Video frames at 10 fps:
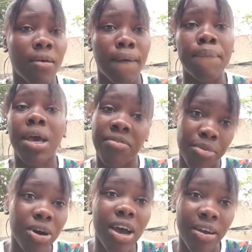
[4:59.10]
know have a
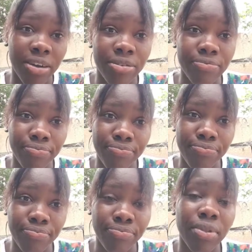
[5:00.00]
book her you know.
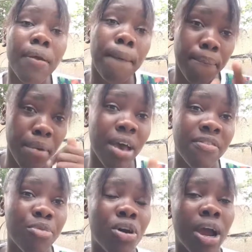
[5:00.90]
Me
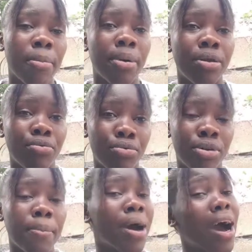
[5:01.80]
book her and everywhere.
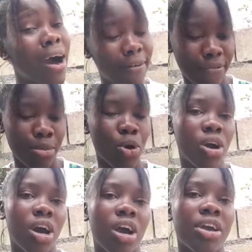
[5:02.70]
Me book
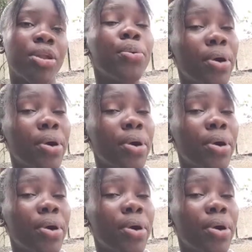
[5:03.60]
her. You know